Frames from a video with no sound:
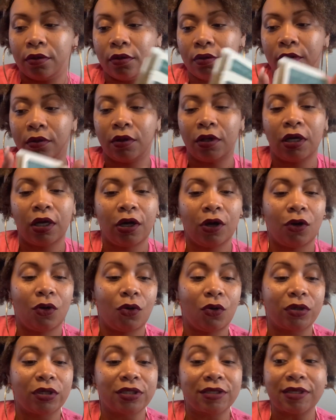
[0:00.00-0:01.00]

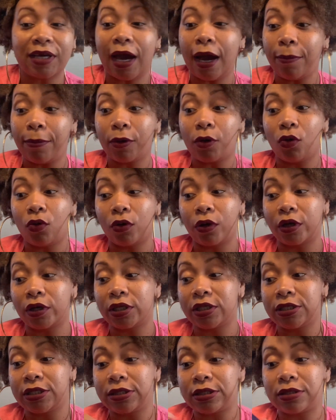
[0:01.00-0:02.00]
Well, this Capricorn
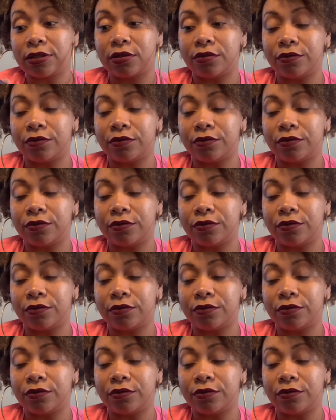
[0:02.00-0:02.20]
is